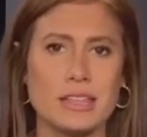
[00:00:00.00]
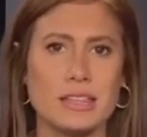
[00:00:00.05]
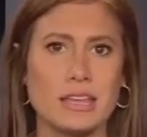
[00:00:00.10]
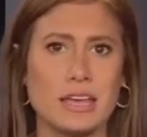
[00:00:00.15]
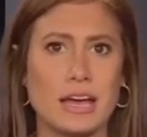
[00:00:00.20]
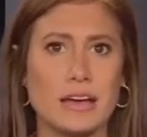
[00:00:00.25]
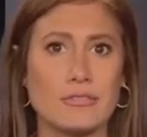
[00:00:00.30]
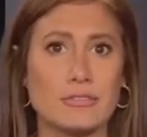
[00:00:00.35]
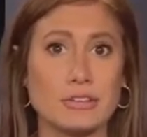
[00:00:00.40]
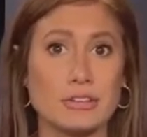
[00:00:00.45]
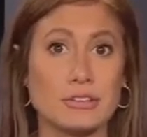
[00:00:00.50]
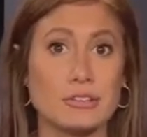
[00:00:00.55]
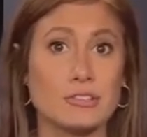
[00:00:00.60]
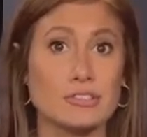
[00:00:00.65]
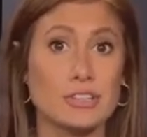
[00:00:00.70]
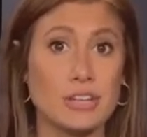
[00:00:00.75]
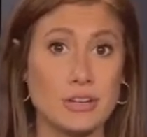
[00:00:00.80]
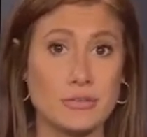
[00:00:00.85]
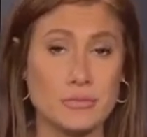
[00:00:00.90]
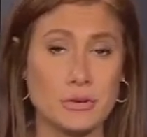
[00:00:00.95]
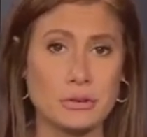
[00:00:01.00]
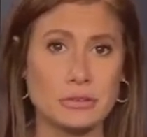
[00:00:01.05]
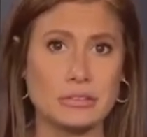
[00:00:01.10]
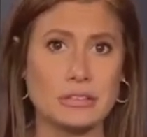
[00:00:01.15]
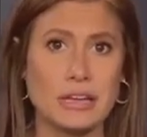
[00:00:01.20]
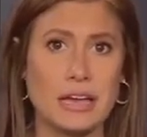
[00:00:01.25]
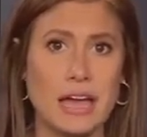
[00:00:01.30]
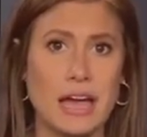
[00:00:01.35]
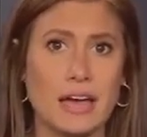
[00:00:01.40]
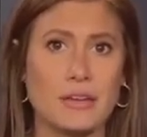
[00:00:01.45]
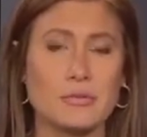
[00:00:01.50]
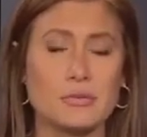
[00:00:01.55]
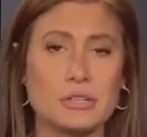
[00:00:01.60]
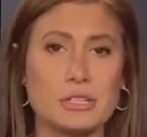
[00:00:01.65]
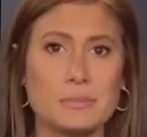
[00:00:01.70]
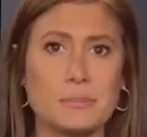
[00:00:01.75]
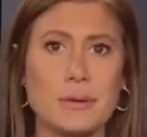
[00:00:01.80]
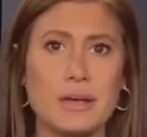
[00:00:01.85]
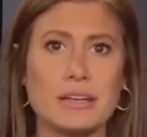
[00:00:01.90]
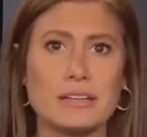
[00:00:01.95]
The Governor General had
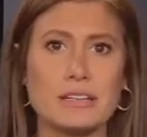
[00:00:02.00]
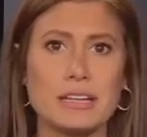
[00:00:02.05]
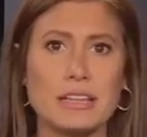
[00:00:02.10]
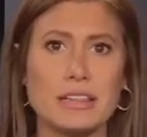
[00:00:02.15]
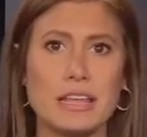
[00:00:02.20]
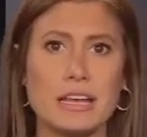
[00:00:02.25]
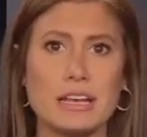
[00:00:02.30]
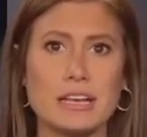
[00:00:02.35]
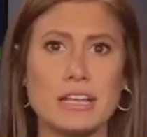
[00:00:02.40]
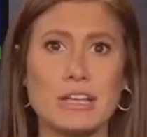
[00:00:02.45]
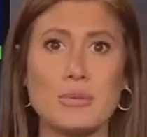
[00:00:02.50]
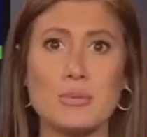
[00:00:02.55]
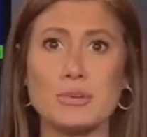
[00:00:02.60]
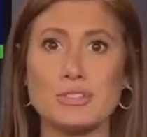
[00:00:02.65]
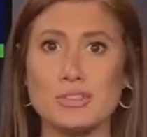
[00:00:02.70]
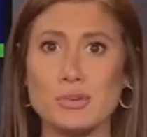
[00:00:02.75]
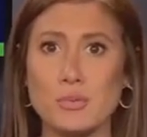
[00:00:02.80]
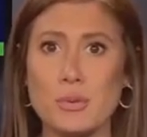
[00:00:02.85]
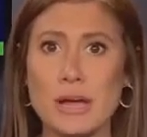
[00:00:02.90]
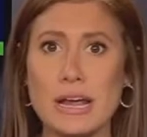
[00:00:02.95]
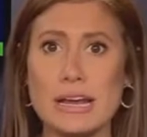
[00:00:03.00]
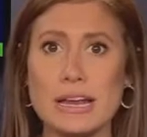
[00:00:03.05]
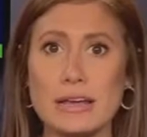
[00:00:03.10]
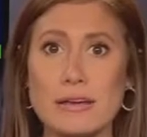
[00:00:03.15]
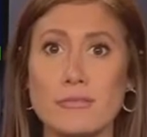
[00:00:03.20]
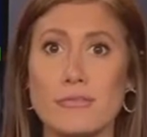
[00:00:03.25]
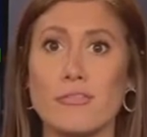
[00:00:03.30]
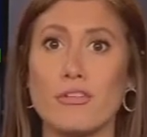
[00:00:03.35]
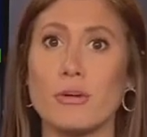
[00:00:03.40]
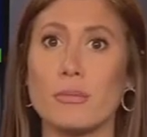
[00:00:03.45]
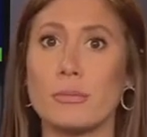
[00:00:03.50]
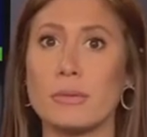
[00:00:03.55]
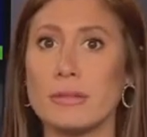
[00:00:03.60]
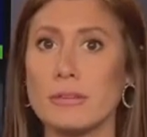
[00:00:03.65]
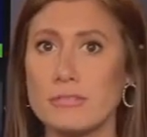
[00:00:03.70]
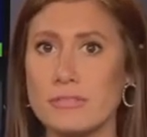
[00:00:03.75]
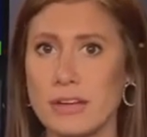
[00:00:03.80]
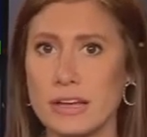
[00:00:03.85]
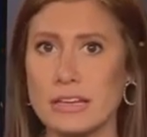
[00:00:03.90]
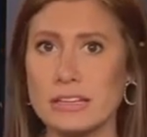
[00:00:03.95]
responded that he was awaiting formal
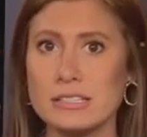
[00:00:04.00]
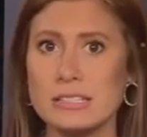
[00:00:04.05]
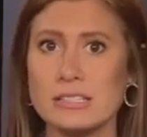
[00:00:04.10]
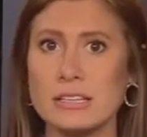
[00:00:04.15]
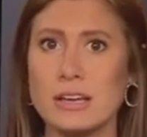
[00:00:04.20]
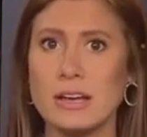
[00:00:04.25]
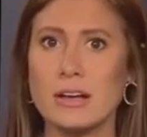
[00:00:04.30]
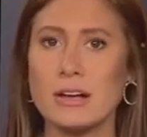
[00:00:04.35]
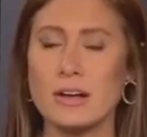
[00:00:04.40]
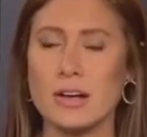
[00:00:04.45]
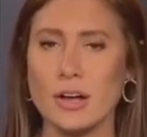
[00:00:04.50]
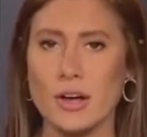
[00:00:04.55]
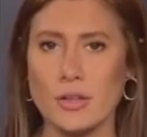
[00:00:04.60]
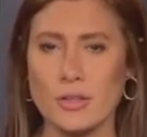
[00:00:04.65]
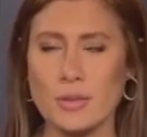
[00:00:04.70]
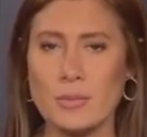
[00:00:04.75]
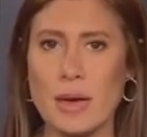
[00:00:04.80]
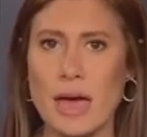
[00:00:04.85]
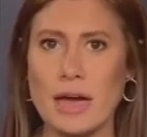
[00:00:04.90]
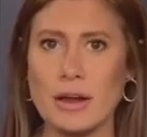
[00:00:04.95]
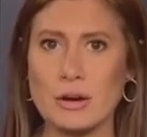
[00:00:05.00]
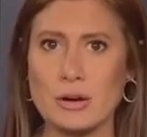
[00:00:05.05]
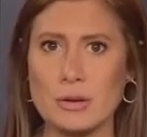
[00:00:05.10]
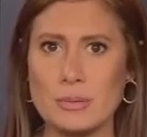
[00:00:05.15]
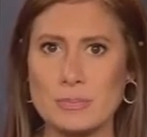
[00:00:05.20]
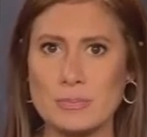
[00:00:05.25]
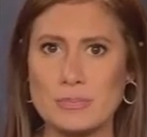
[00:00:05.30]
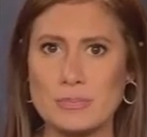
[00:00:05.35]
advice on the matter.